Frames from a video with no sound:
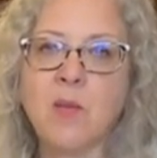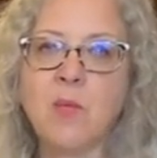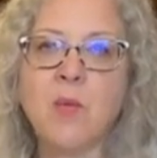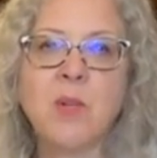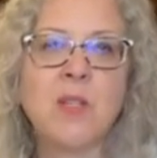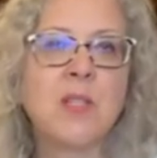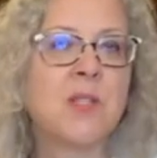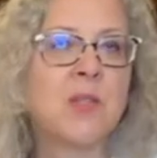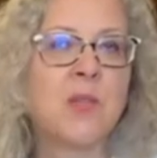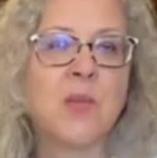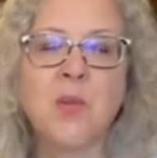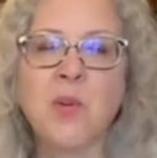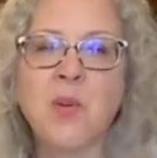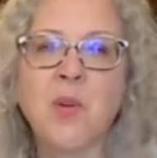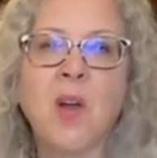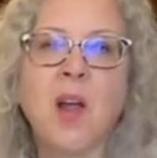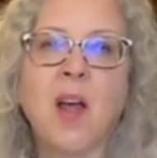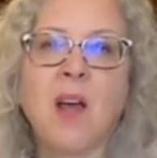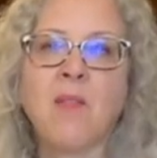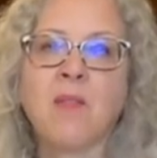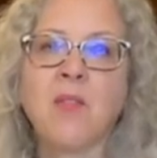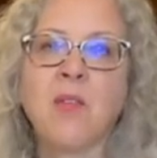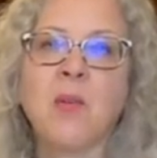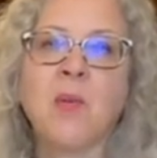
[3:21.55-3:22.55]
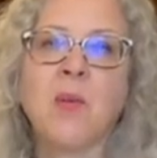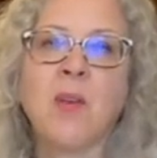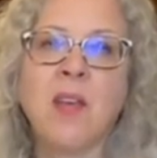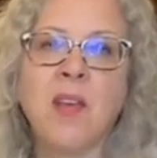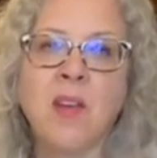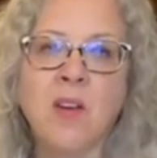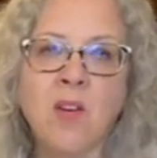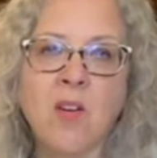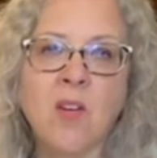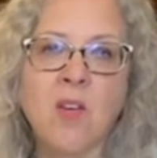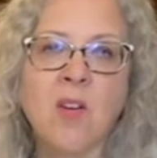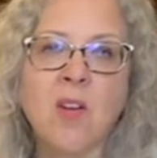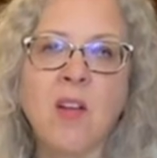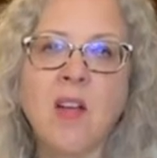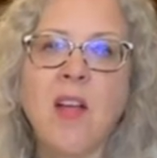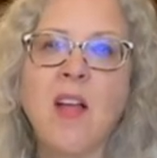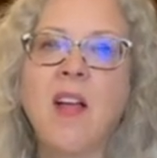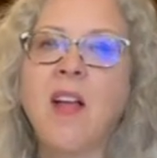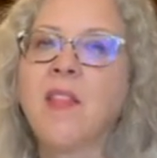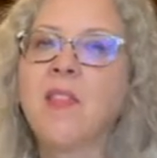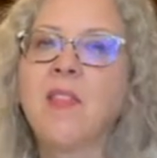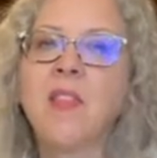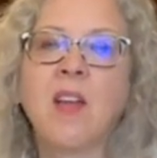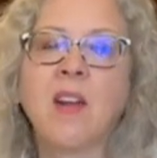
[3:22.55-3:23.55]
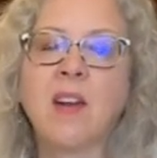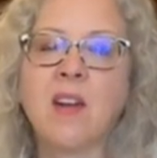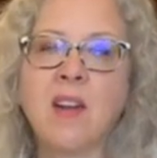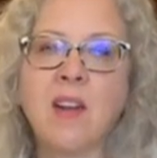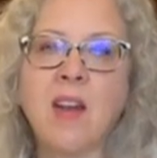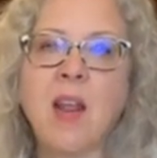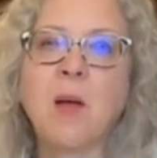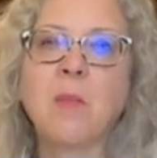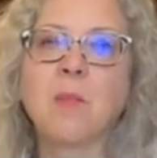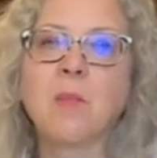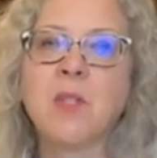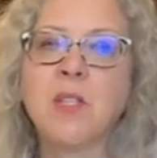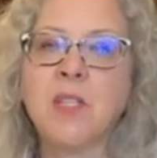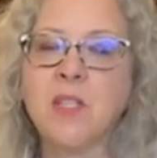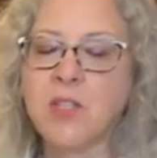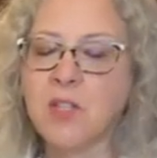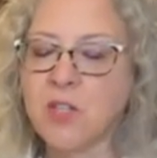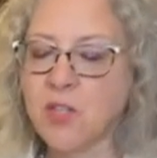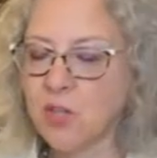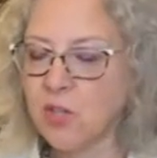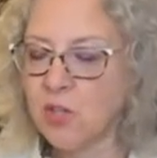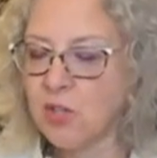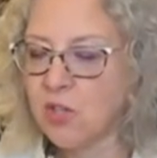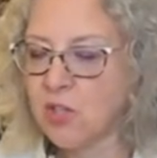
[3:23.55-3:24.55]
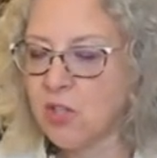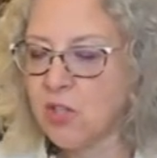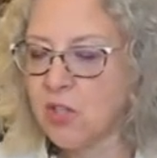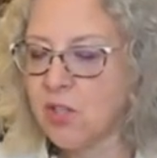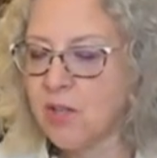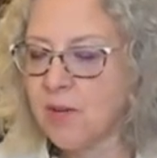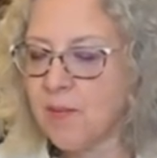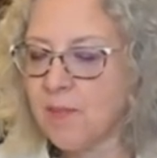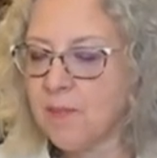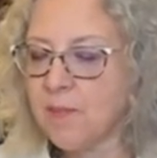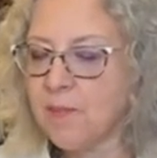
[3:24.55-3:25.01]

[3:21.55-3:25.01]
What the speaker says: We'd sooner have you here than an empty church.